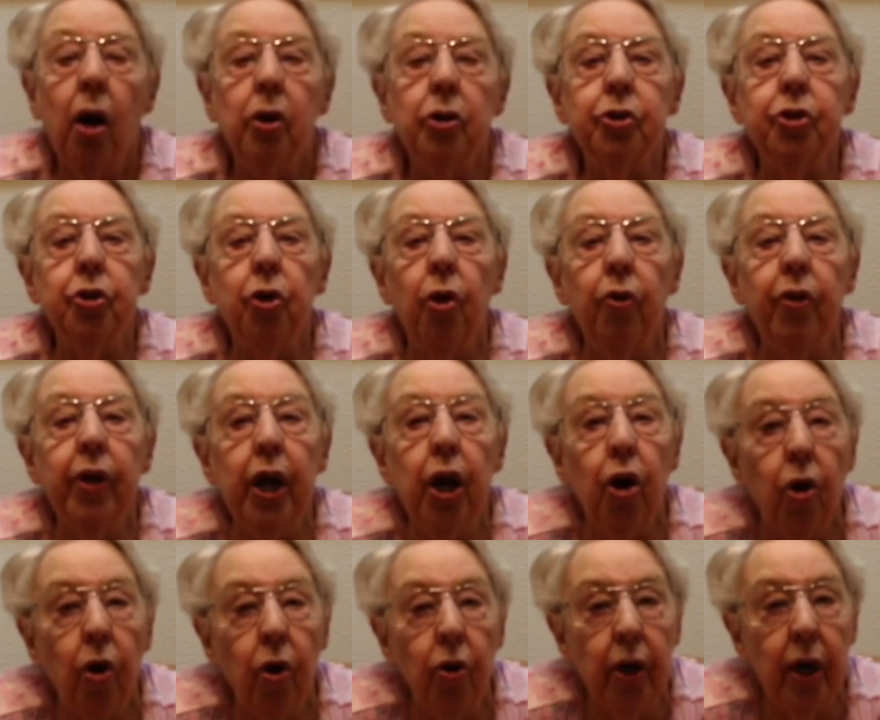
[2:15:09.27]
So the
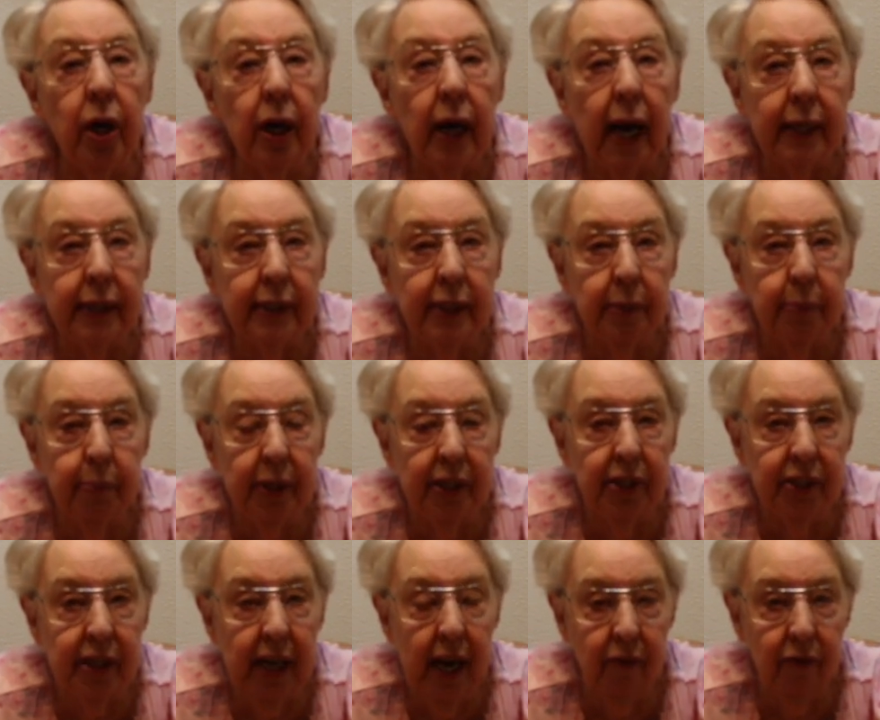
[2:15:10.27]
owner had to be
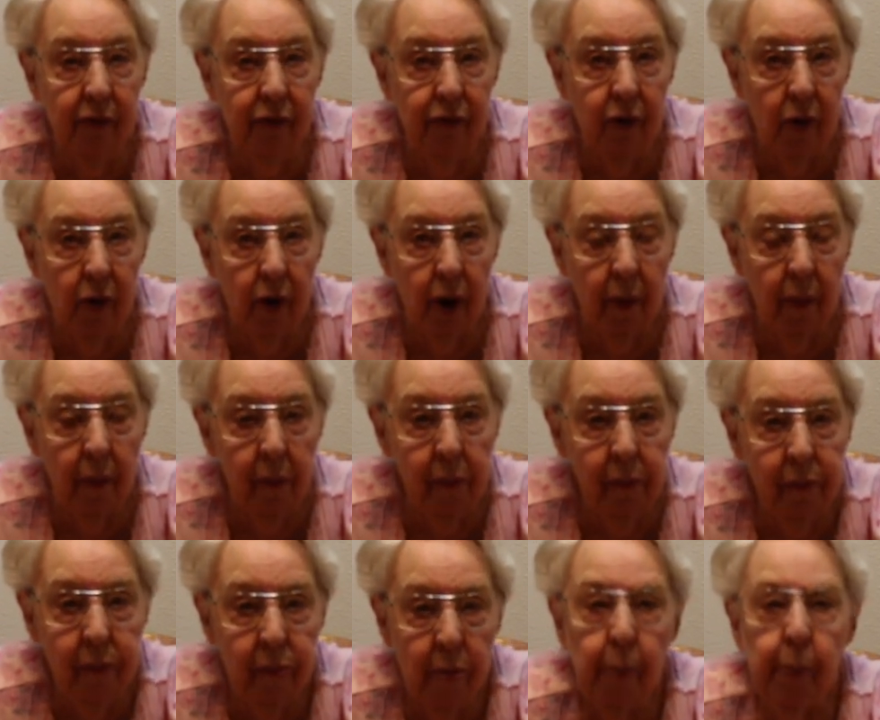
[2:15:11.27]
sent for,
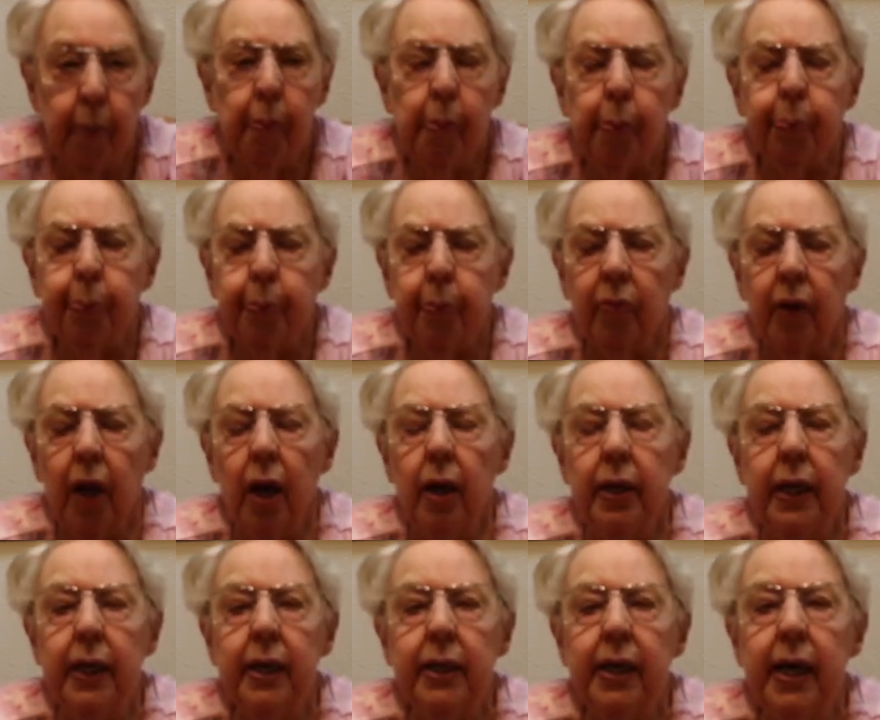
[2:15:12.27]

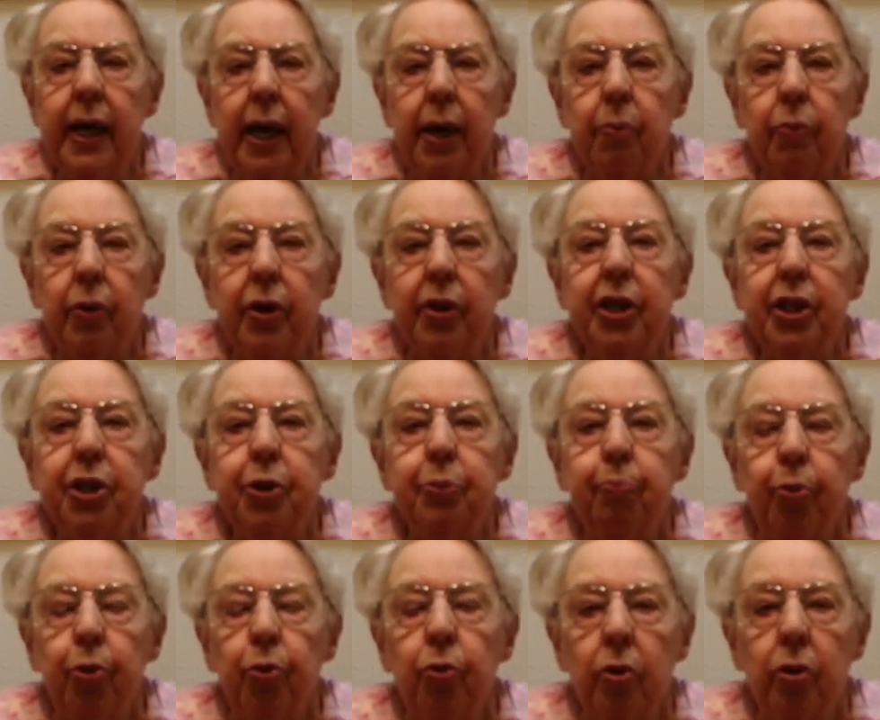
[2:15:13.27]
and he came with his
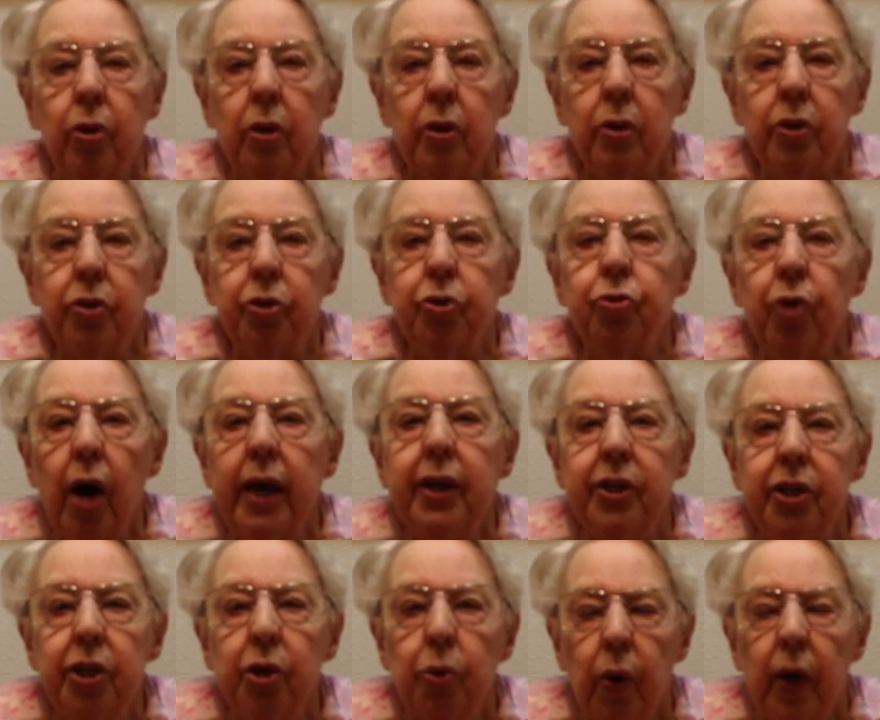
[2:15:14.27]
book
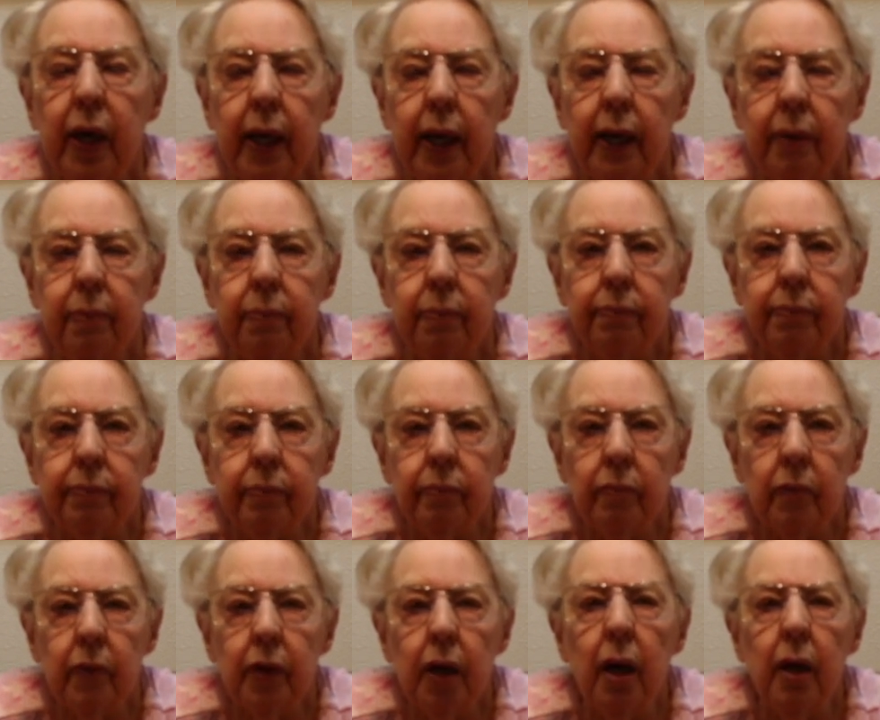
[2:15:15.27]
straight away,
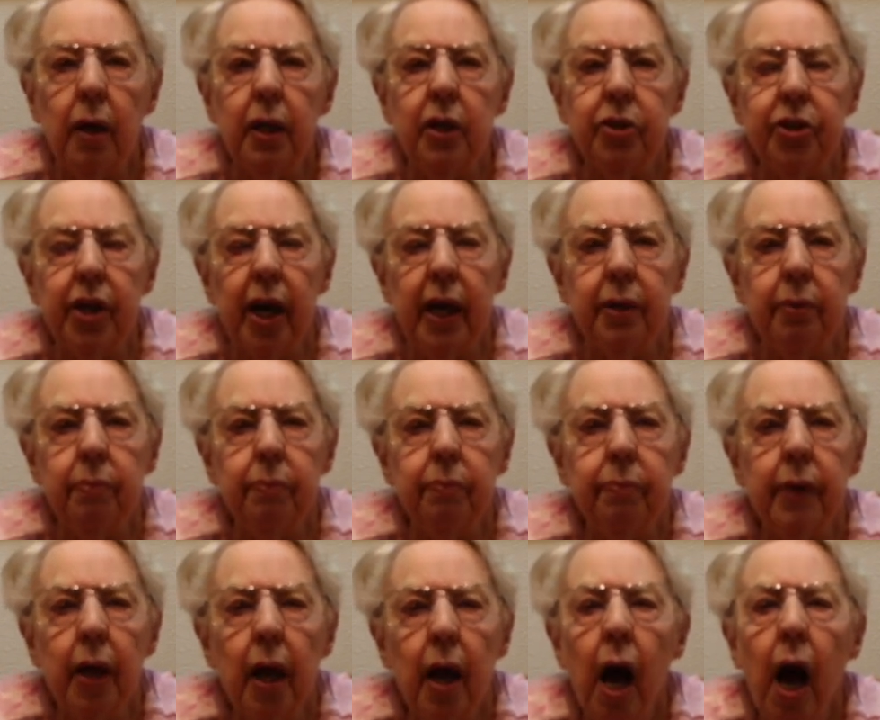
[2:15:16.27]
and he said,
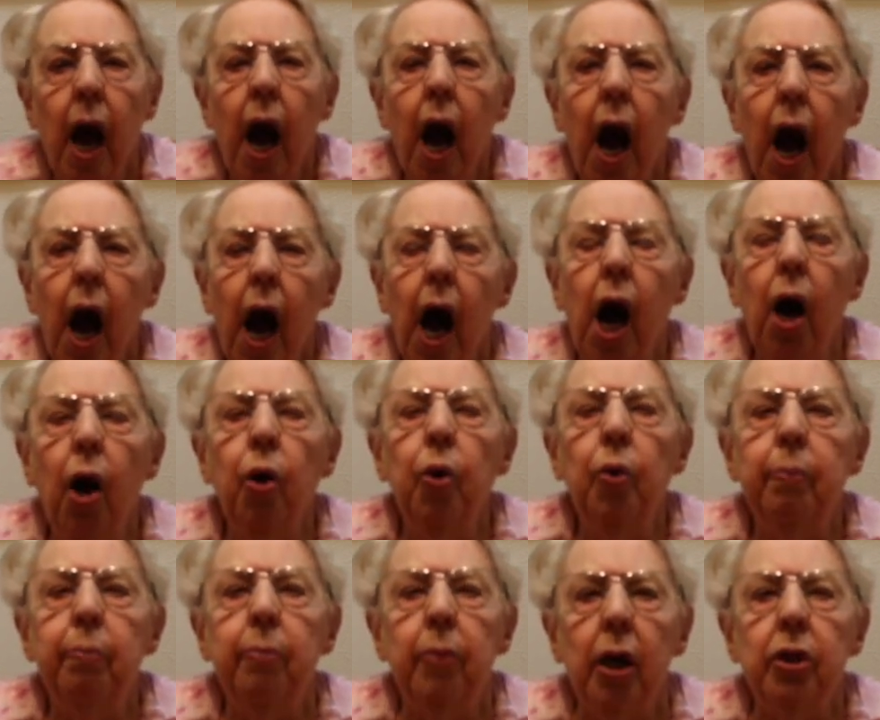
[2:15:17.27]

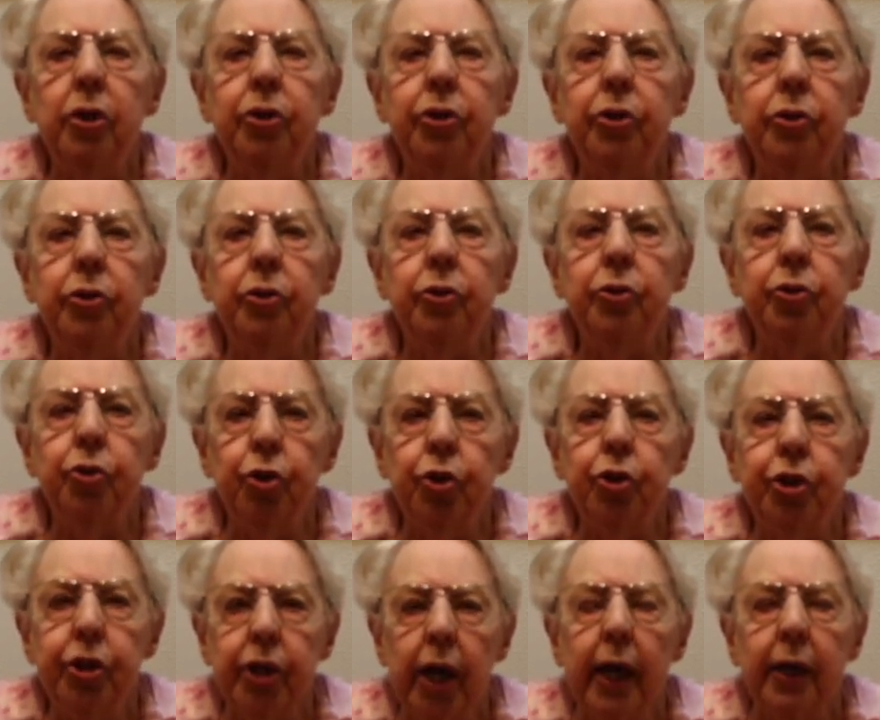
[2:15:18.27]
"How much to
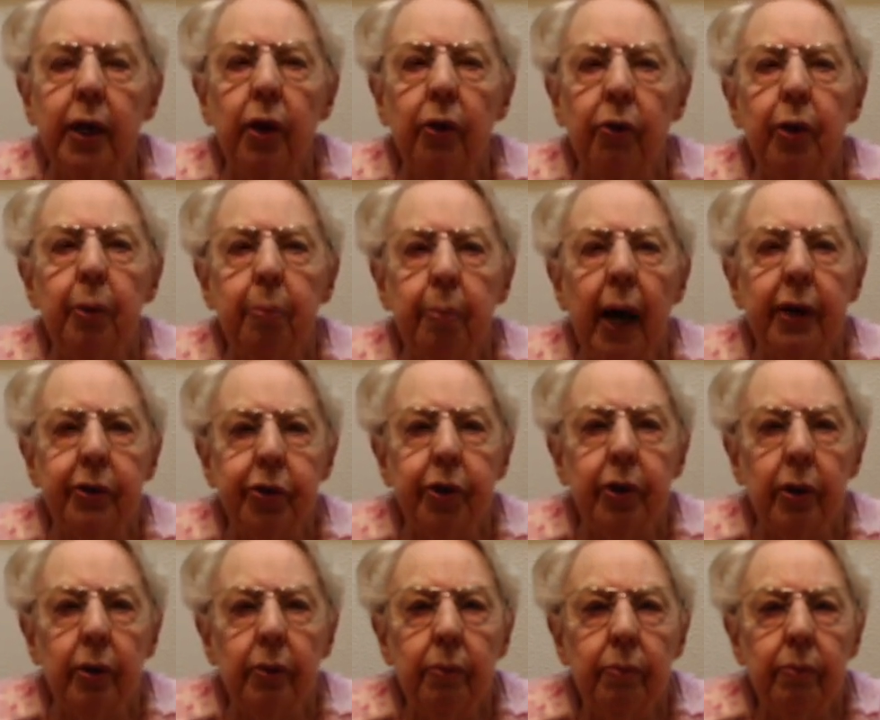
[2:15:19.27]
settle the matter?"